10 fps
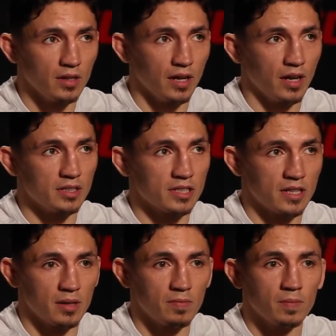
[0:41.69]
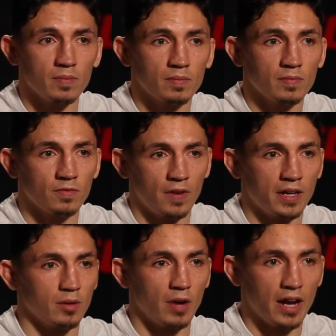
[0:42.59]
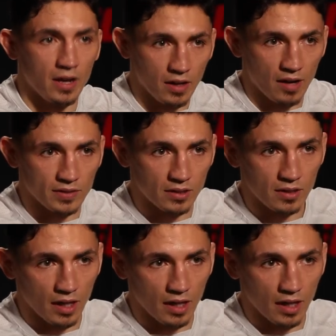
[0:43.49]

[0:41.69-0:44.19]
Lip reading: and I just end up finding right hand often,